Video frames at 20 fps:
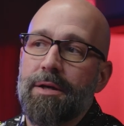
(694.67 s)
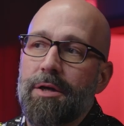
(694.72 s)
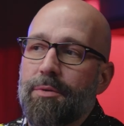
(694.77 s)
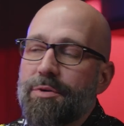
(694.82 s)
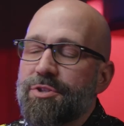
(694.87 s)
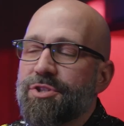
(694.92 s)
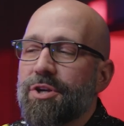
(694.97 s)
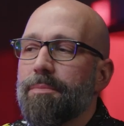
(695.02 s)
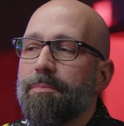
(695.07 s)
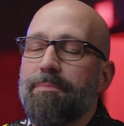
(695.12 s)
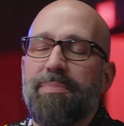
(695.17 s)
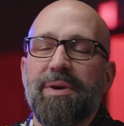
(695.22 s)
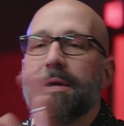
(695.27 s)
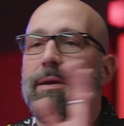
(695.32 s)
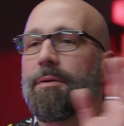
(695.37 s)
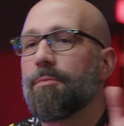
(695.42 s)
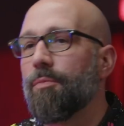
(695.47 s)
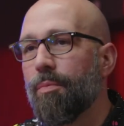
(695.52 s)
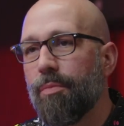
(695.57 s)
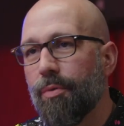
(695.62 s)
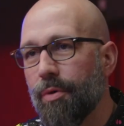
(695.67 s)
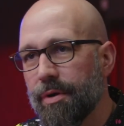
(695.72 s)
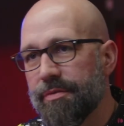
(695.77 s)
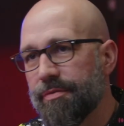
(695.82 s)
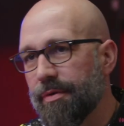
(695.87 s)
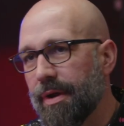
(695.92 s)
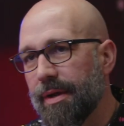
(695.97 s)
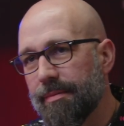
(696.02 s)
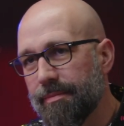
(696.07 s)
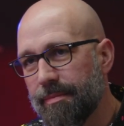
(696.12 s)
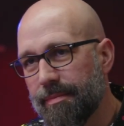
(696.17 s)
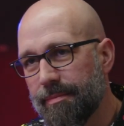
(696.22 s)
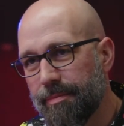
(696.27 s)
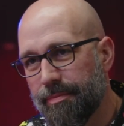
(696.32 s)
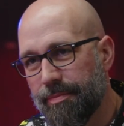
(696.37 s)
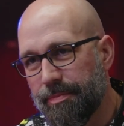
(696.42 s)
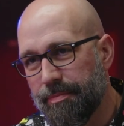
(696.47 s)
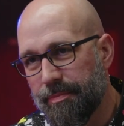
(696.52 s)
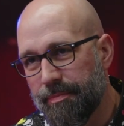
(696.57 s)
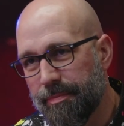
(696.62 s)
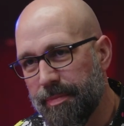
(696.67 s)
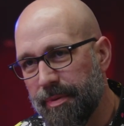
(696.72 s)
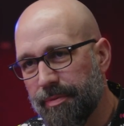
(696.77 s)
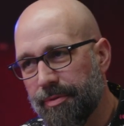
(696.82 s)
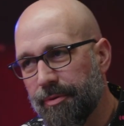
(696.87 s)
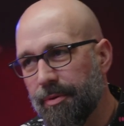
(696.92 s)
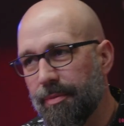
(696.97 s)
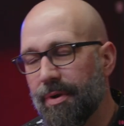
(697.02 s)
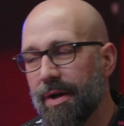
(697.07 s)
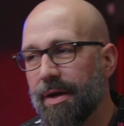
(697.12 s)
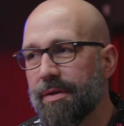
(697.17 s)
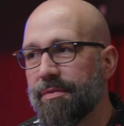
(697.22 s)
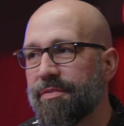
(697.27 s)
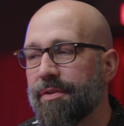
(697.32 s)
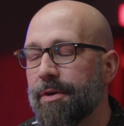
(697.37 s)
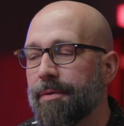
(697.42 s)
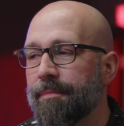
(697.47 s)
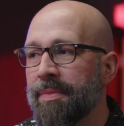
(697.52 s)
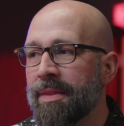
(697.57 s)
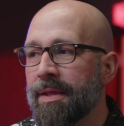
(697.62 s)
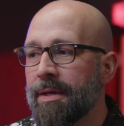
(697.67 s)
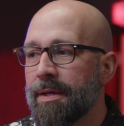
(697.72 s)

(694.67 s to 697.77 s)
which are big words, right? People throw them around. So